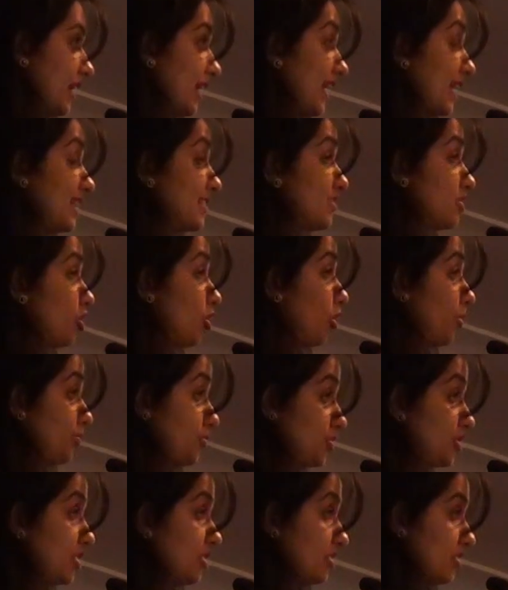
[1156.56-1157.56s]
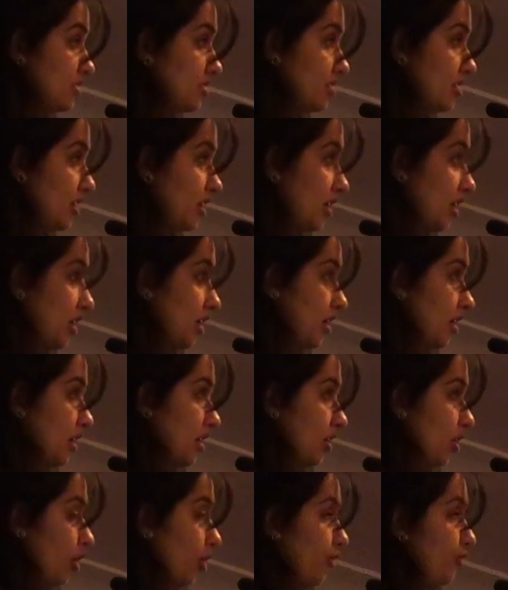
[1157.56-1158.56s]
has options
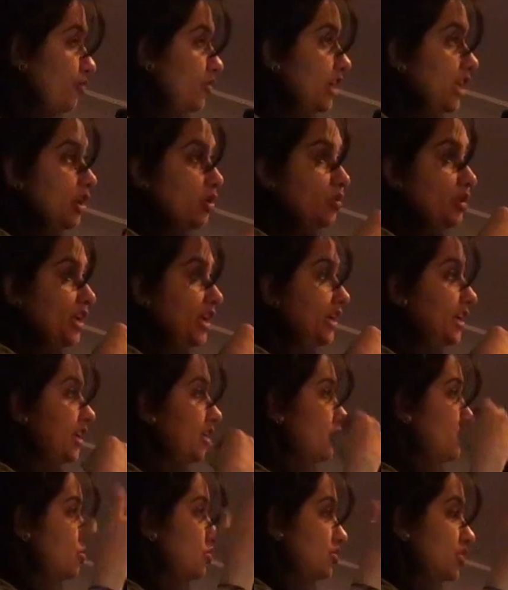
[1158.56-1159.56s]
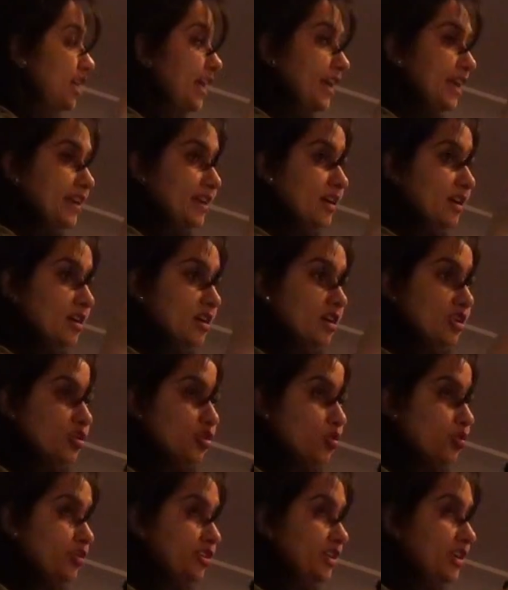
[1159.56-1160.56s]
of relocating to China,
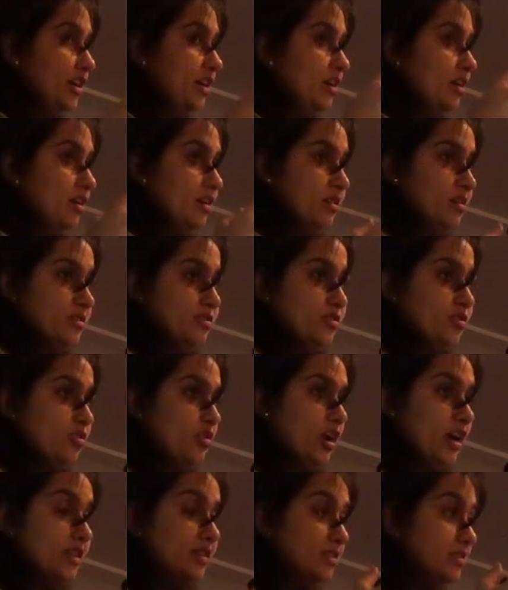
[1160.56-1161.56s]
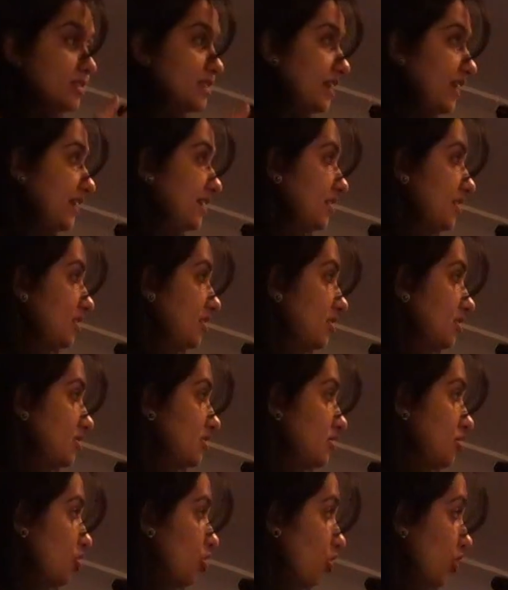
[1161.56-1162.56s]
Korea, other
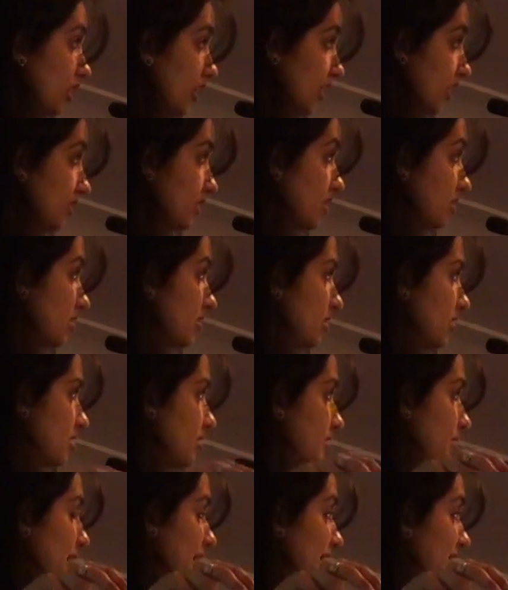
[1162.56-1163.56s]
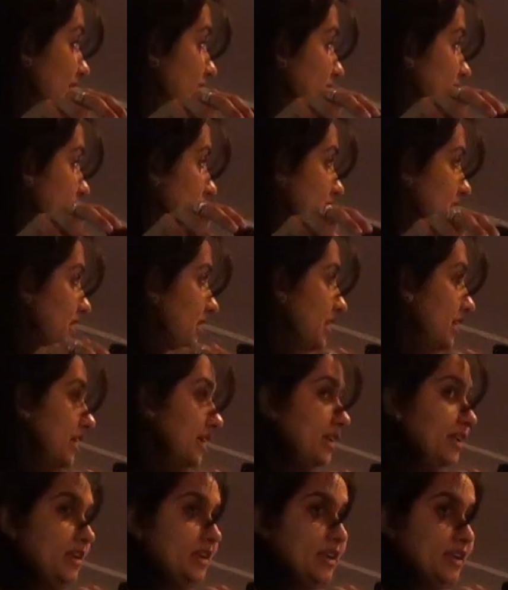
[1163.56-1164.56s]
centers or other players in the
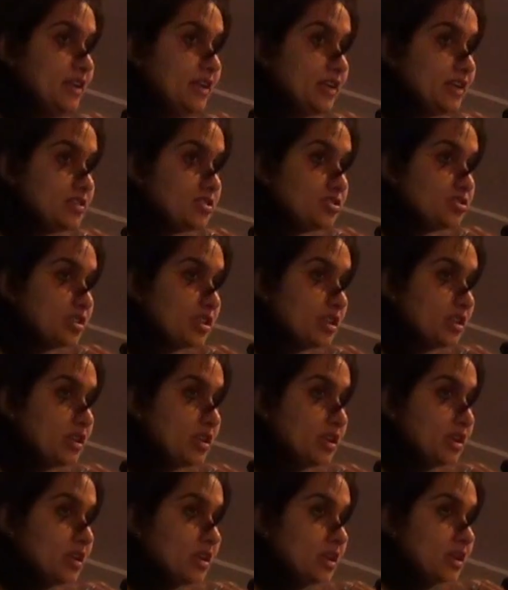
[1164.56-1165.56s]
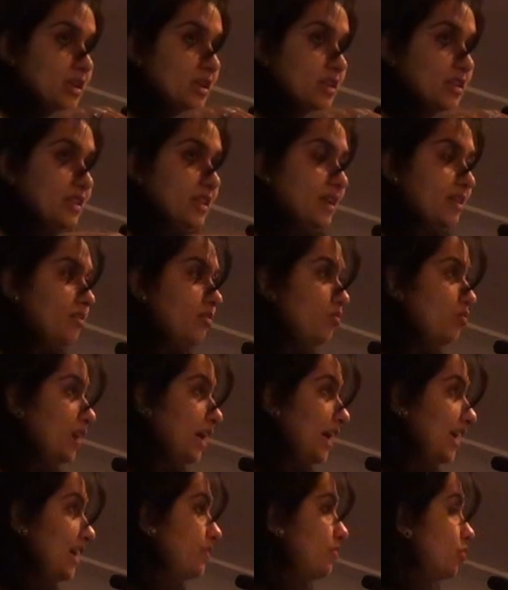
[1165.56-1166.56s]
Indian industry, then
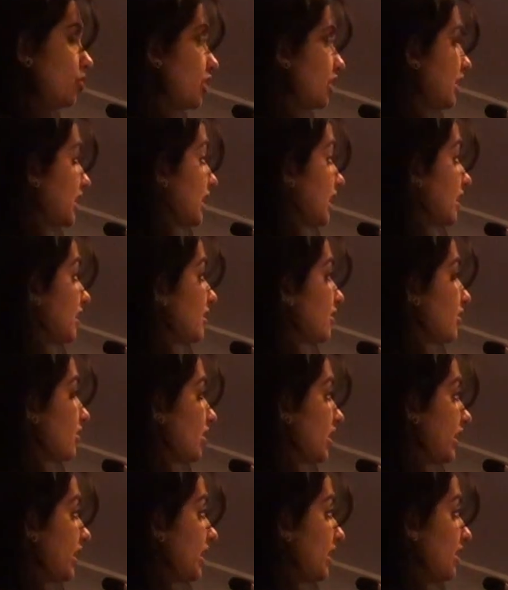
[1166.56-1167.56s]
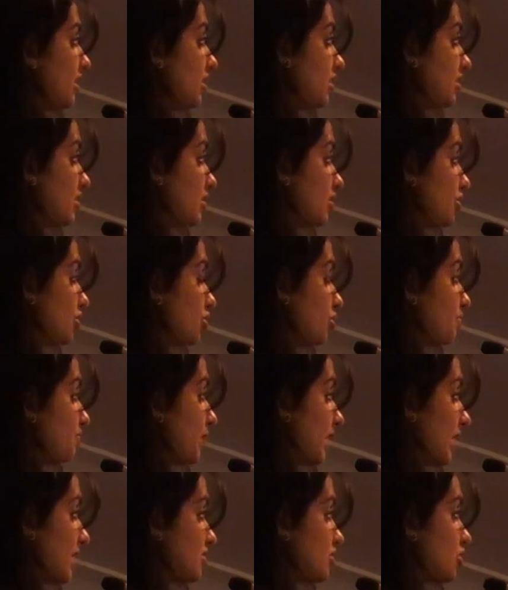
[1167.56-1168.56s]
why would he really
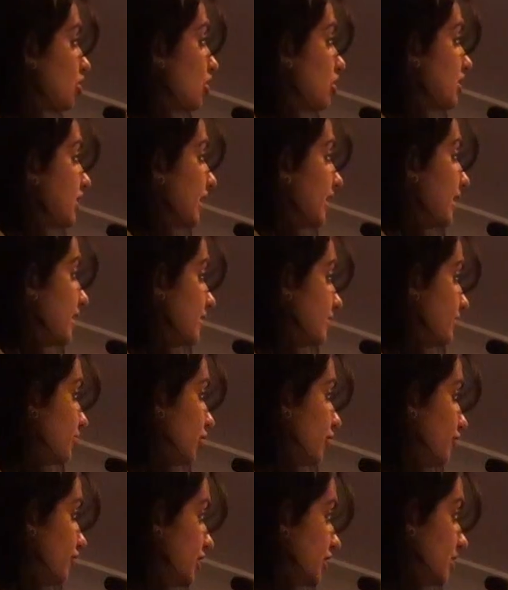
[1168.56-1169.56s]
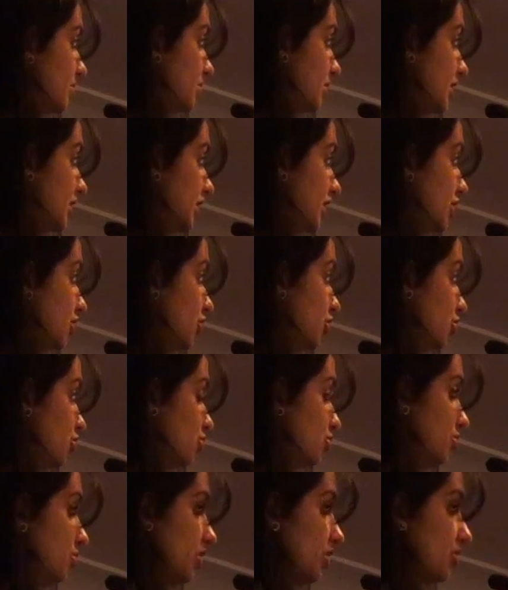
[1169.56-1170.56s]
pass on that profitability to
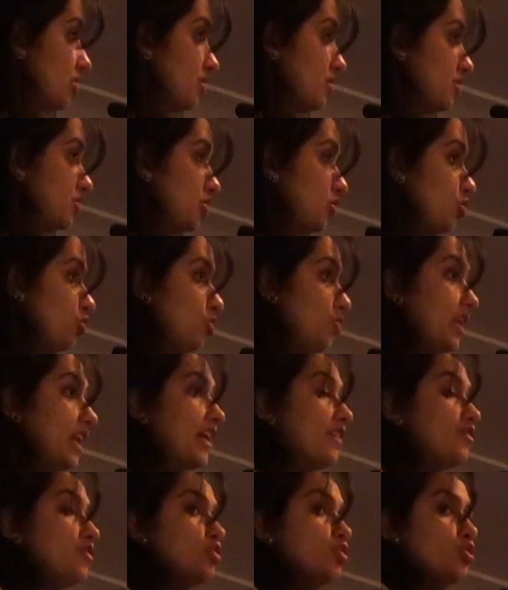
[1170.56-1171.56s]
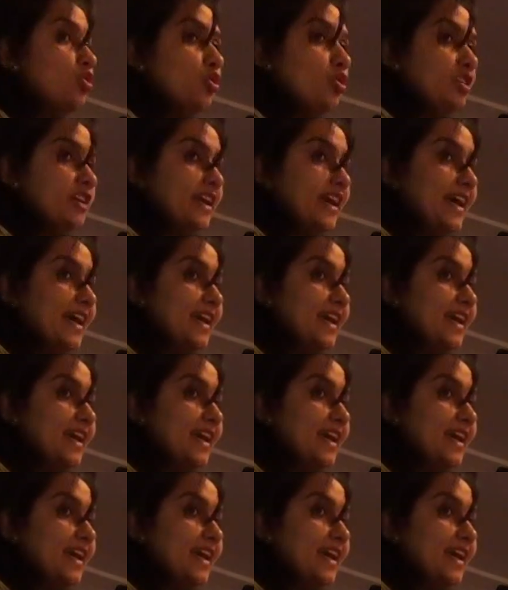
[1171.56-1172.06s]
you? Because you will have to quote